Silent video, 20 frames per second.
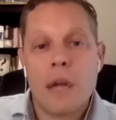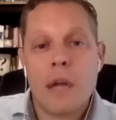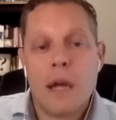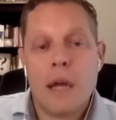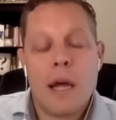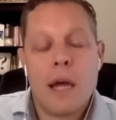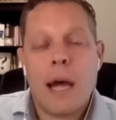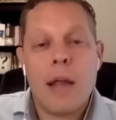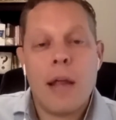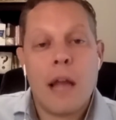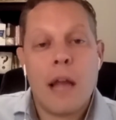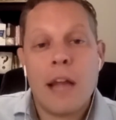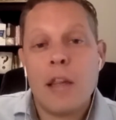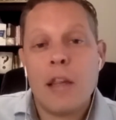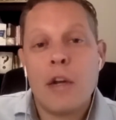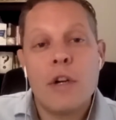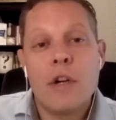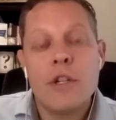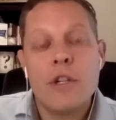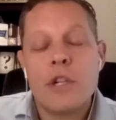I, I,
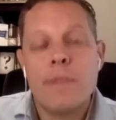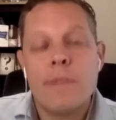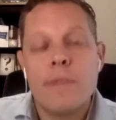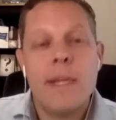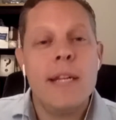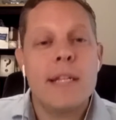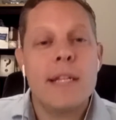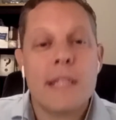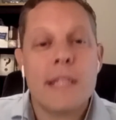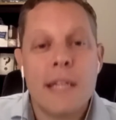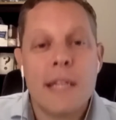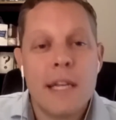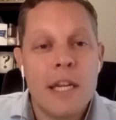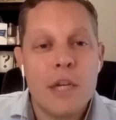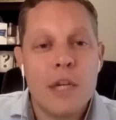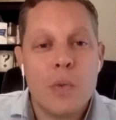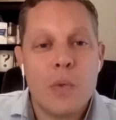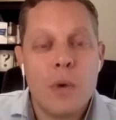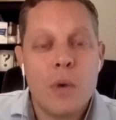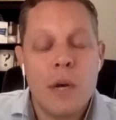learned tremendously at
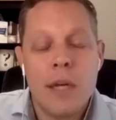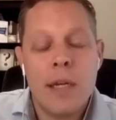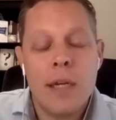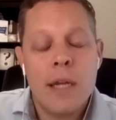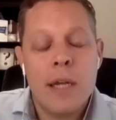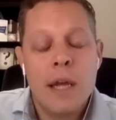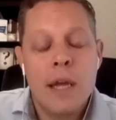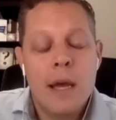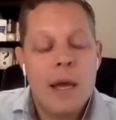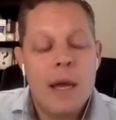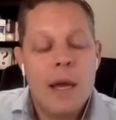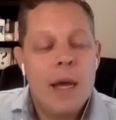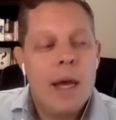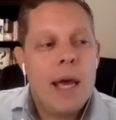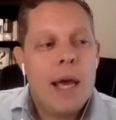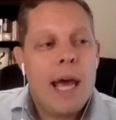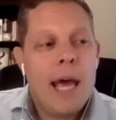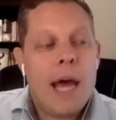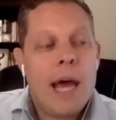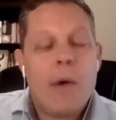each one.
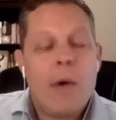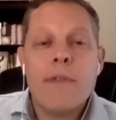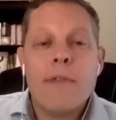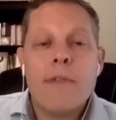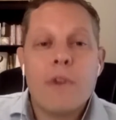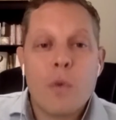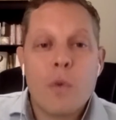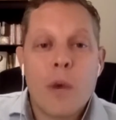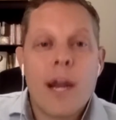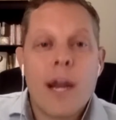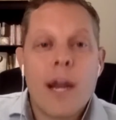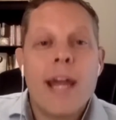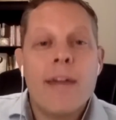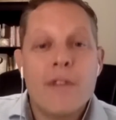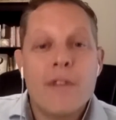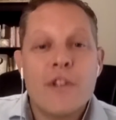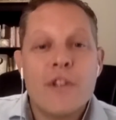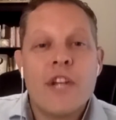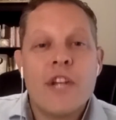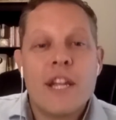However, when I had
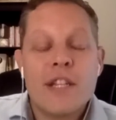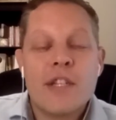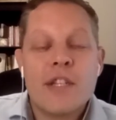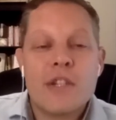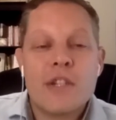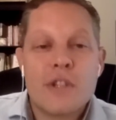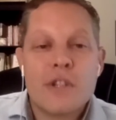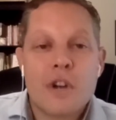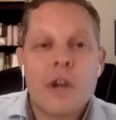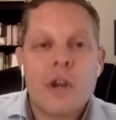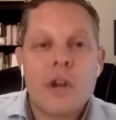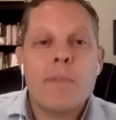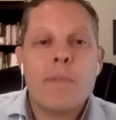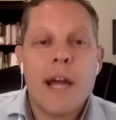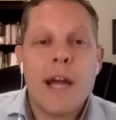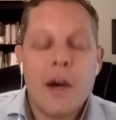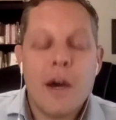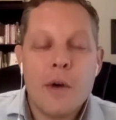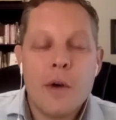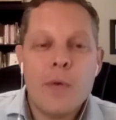the chance to start
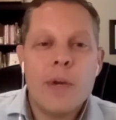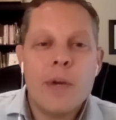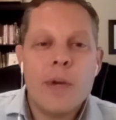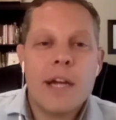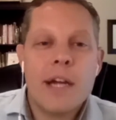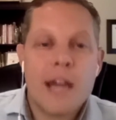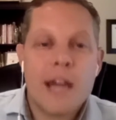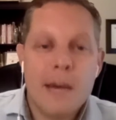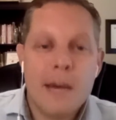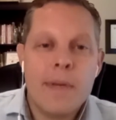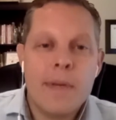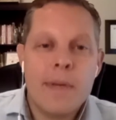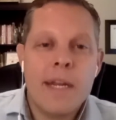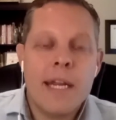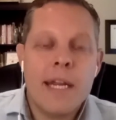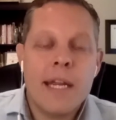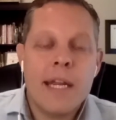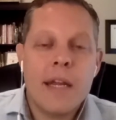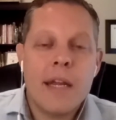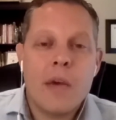my own
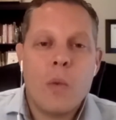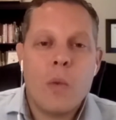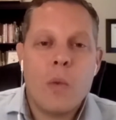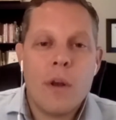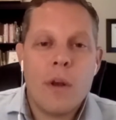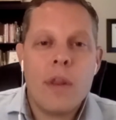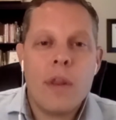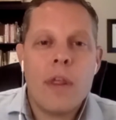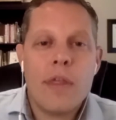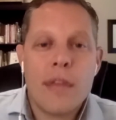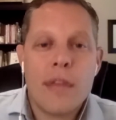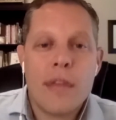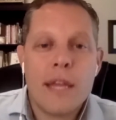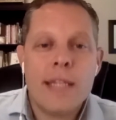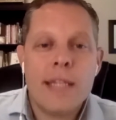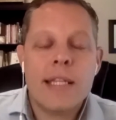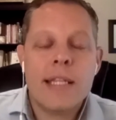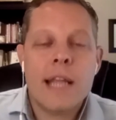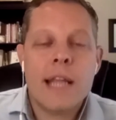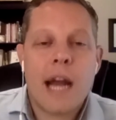company, one of the
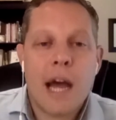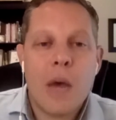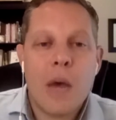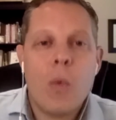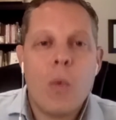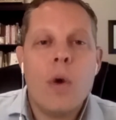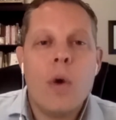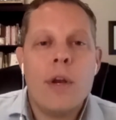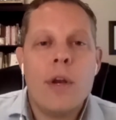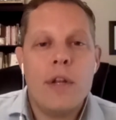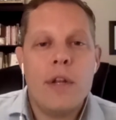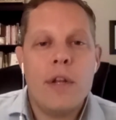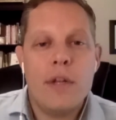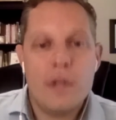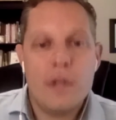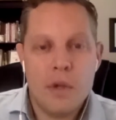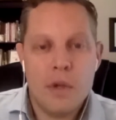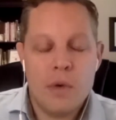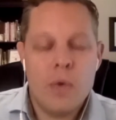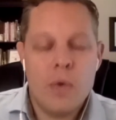things that I wanted to
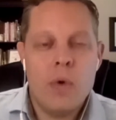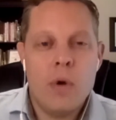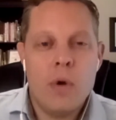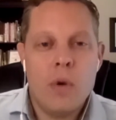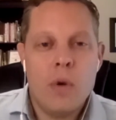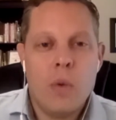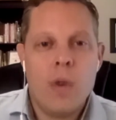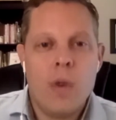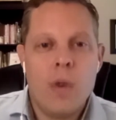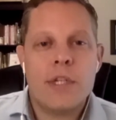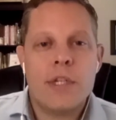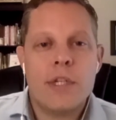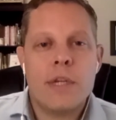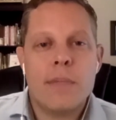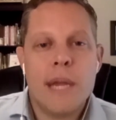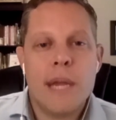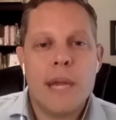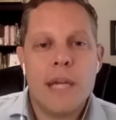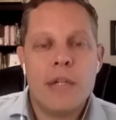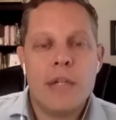do was to
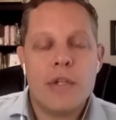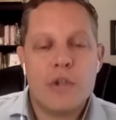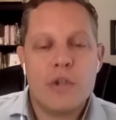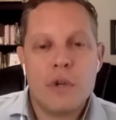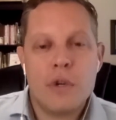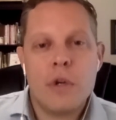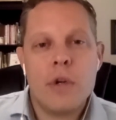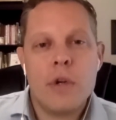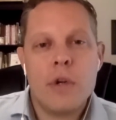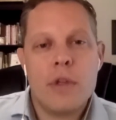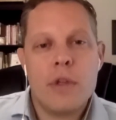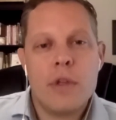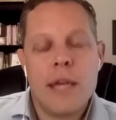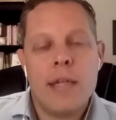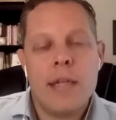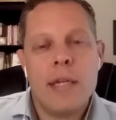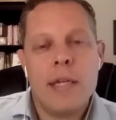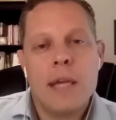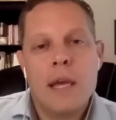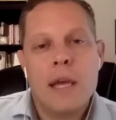make sure that
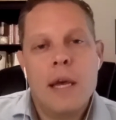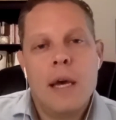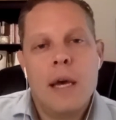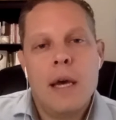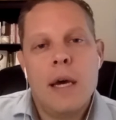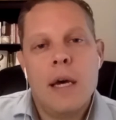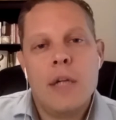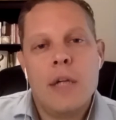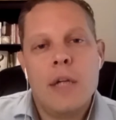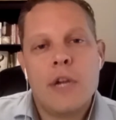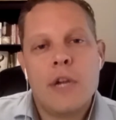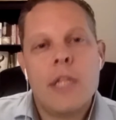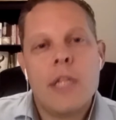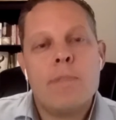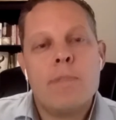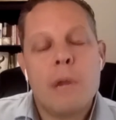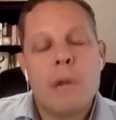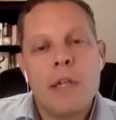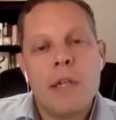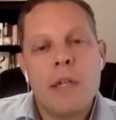uh,
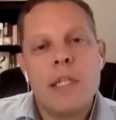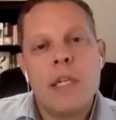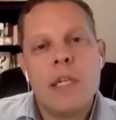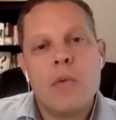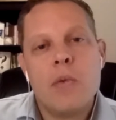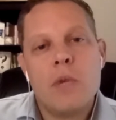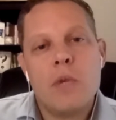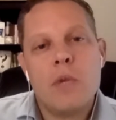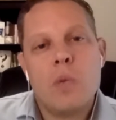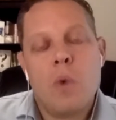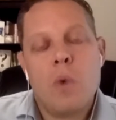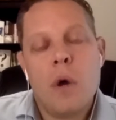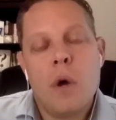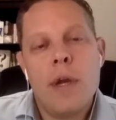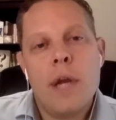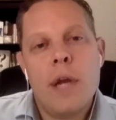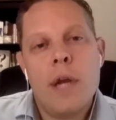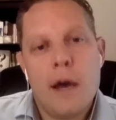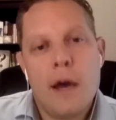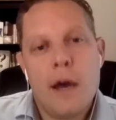transparency was
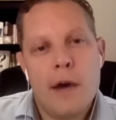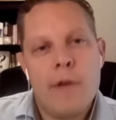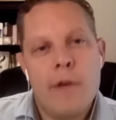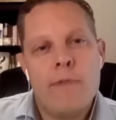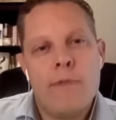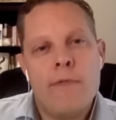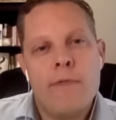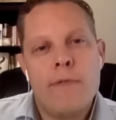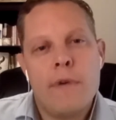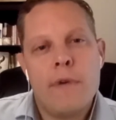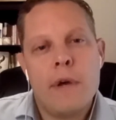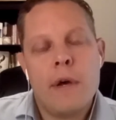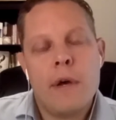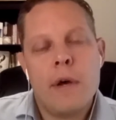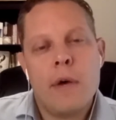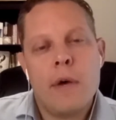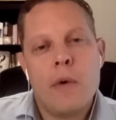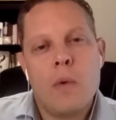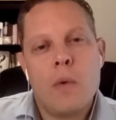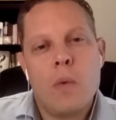one of
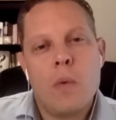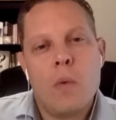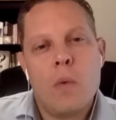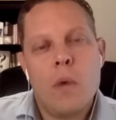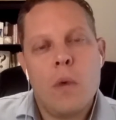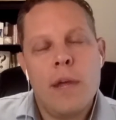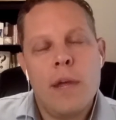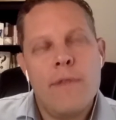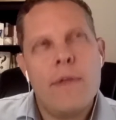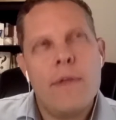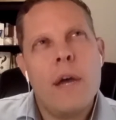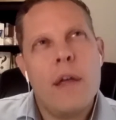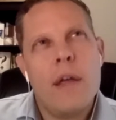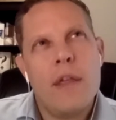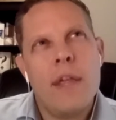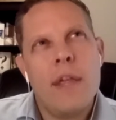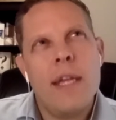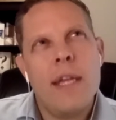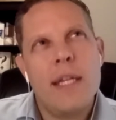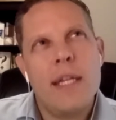uh, if
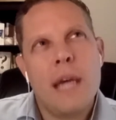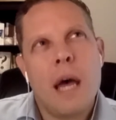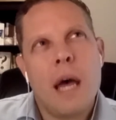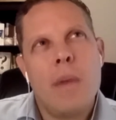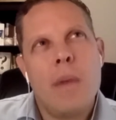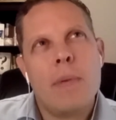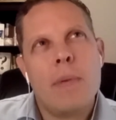not the top